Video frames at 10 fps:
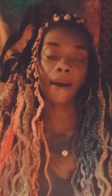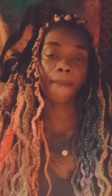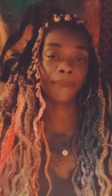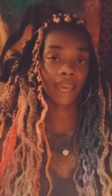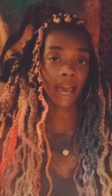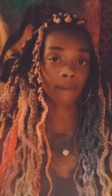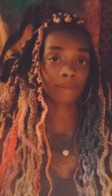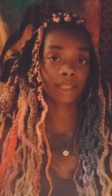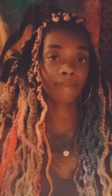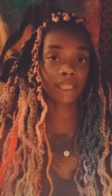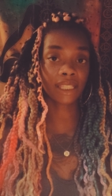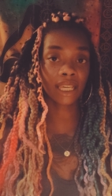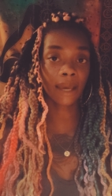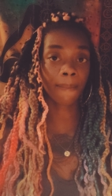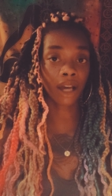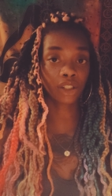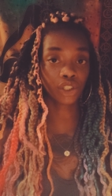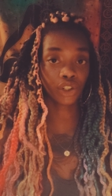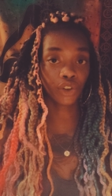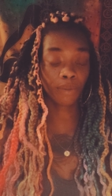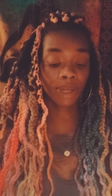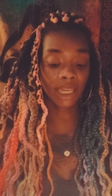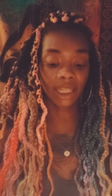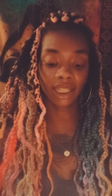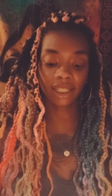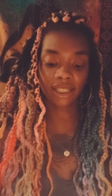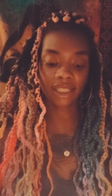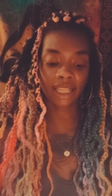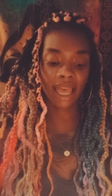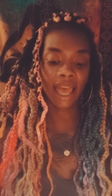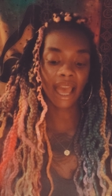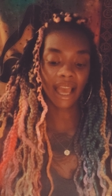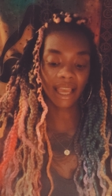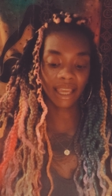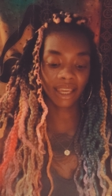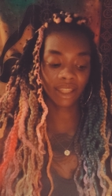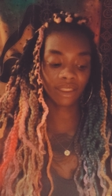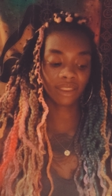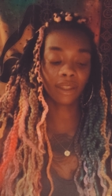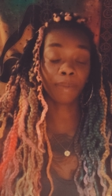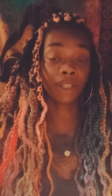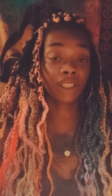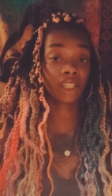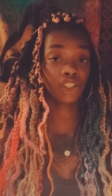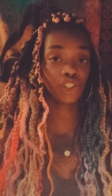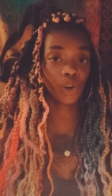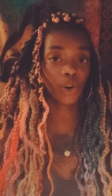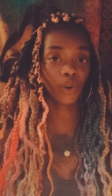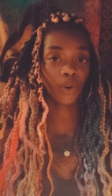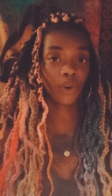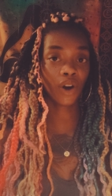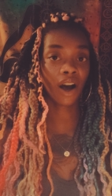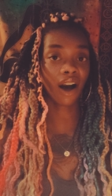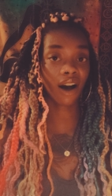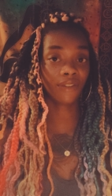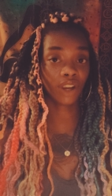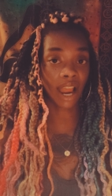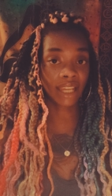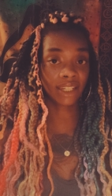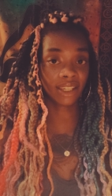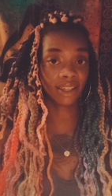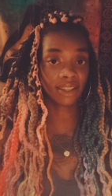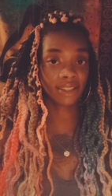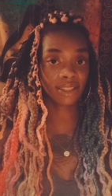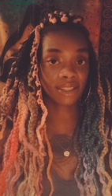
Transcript: Be optimistic about your new beginnings and the potential of your ideas.